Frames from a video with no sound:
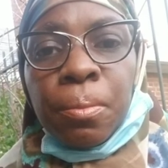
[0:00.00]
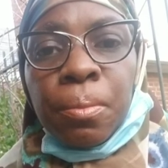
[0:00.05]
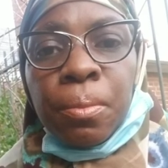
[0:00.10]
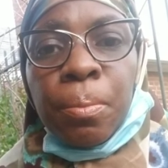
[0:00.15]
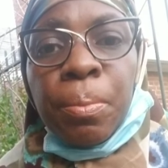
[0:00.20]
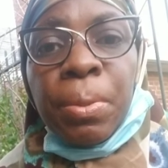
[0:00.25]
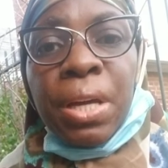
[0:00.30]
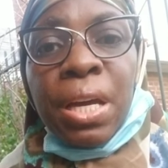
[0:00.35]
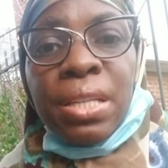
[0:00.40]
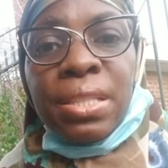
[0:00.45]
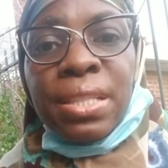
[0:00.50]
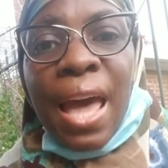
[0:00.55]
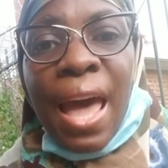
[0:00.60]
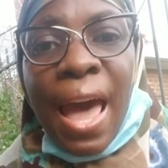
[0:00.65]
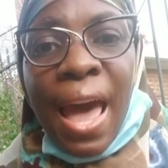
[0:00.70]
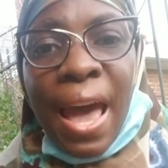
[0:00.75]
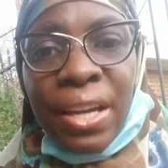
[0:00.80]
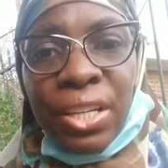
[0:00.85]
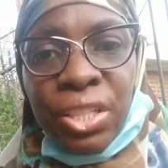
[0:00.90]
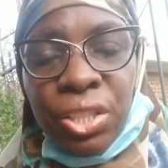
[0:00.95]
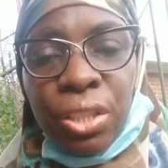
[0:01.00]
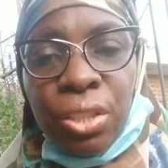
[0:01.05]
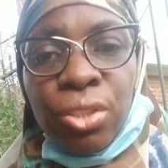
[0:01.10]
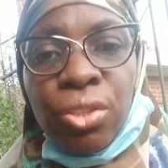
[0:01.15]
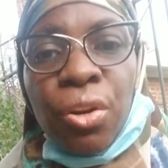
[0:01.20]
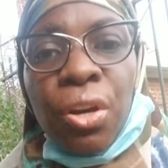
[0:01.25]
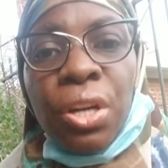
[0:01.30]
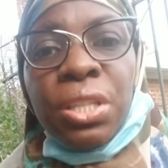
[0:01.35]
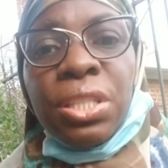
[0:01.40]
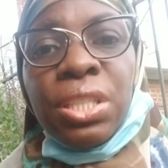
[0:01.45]
Because
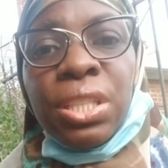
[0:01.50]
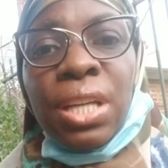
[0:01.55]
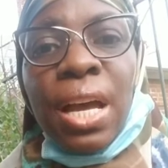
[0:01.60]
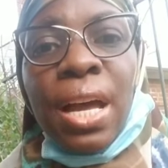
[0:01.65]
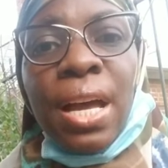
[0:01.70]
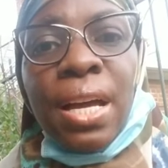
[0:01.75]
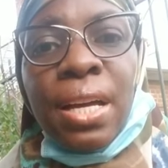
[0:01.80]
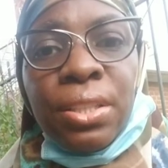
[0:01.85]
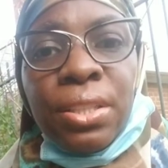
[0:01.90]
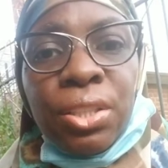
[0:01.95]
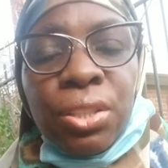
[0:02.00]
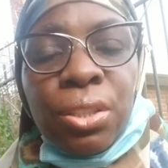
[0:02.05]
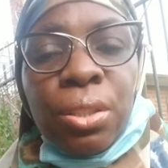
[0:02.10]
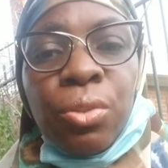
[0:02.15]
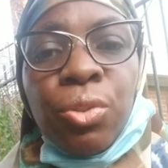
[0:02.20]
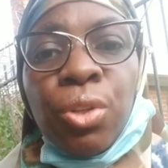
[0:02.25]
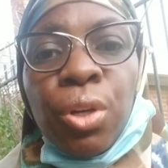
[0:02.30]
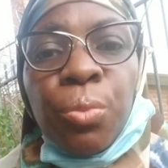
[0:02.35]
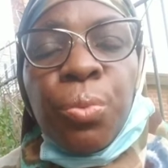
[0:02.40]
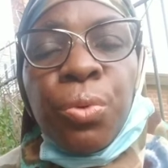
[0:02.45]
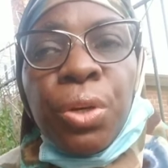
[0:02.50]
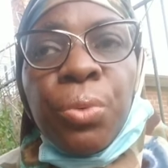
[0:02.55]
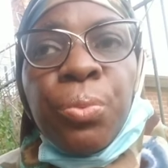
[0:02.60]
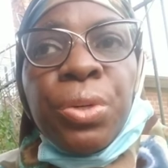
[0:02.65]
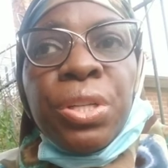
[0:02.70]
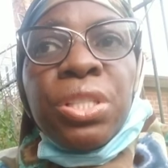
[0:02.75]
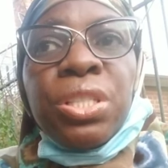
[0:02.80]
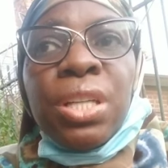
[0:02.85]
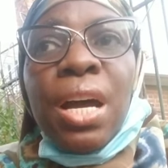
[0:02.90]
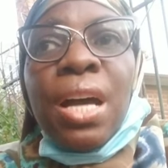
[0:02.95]
actions are judged.
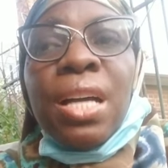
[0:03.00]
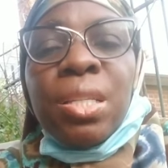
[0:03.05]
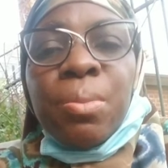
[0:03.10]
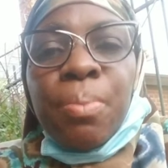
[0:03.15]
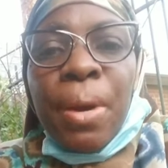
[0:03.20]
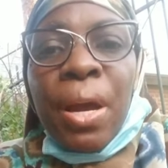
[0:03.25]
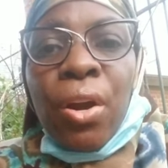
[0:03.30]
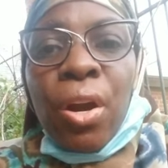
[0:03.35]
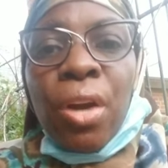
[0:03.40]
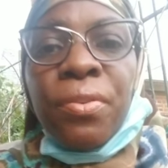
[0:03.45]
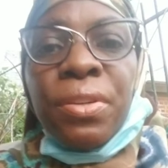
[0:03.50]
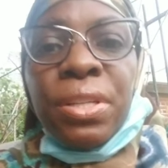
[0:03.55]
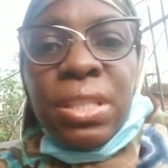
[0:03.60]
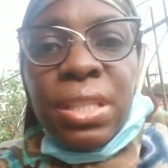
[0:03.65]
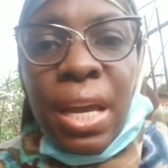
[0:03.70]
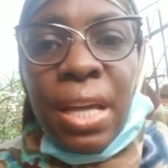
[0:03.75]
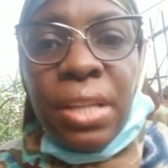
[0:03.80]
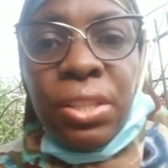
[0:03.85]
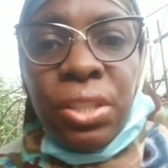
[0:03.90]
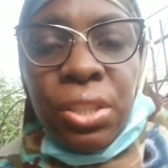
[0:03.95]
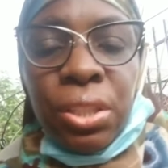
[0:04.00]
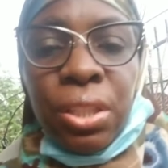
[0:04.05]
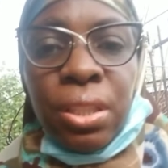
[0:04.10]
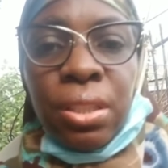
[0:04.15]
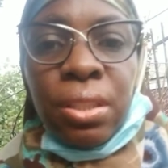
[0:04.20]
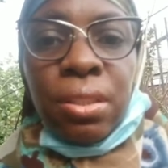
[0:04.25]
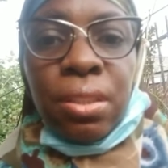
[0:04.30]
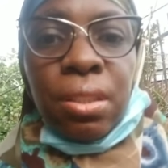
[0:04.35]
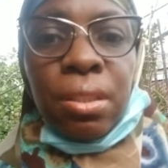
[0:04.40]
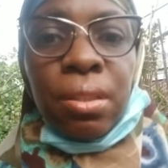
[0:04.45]
We're judged by our
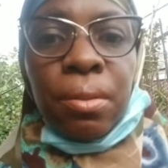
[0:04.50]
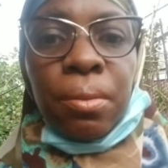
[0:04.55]
intentions.